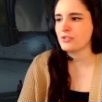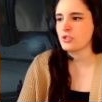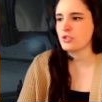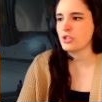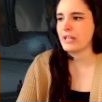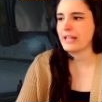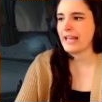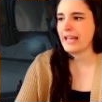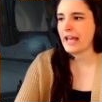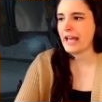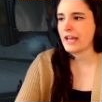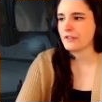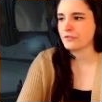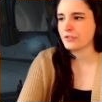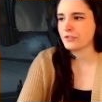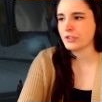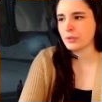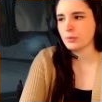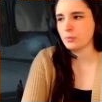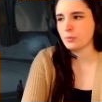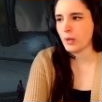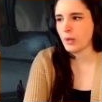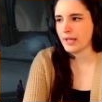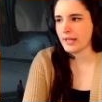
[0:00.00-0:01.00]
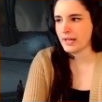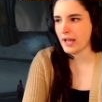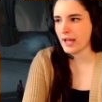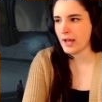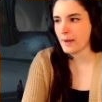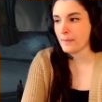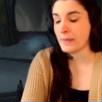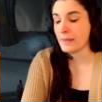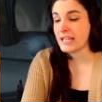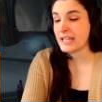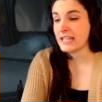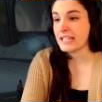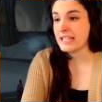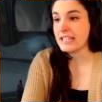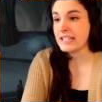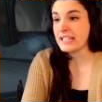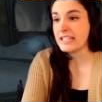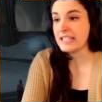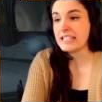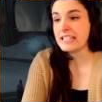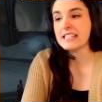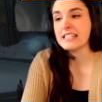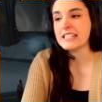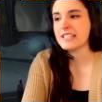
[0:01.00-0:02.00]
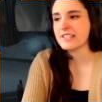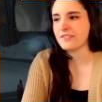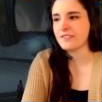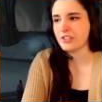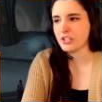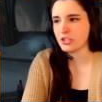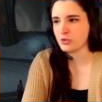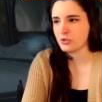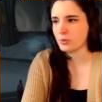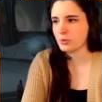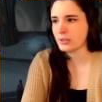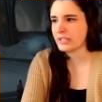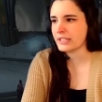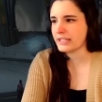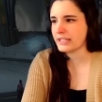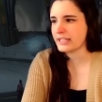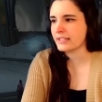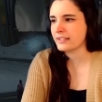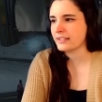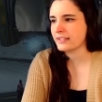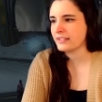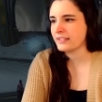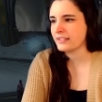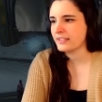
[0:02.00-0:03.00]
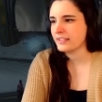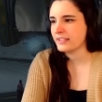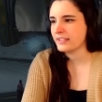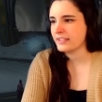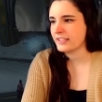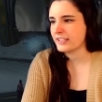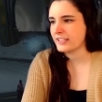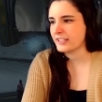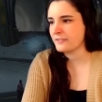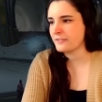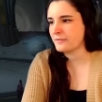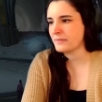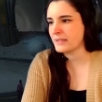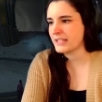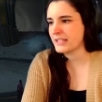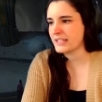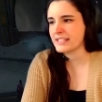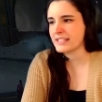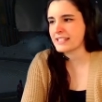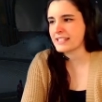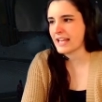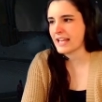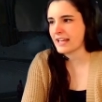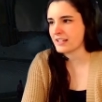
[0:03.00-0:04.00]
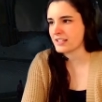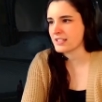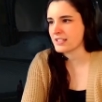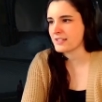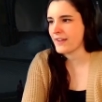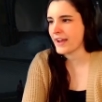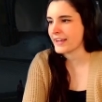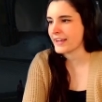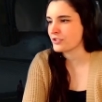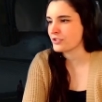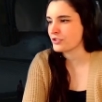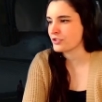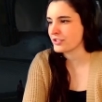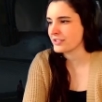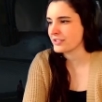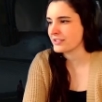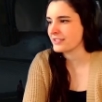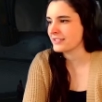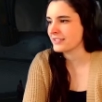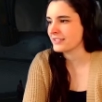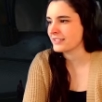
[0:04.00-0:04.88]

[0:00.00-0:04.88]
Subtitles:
and every one up individually. Give me the satisfaction.